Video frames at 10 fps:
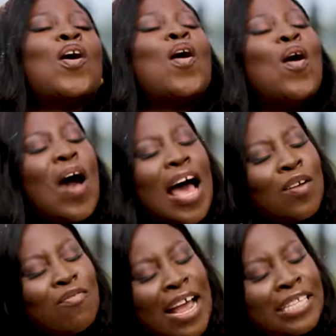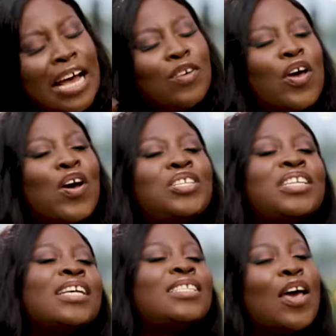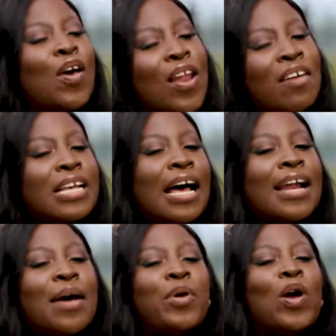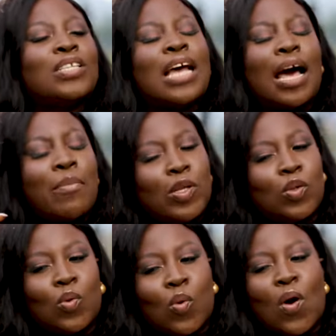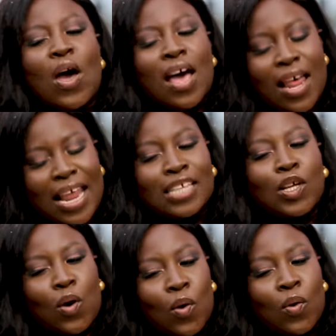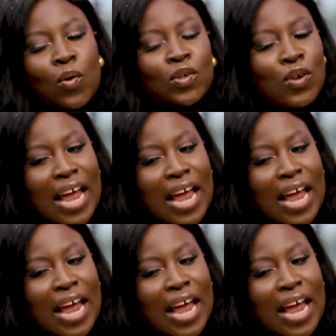right hand on your chest and your left hand down because you're coming through. Let's go. Do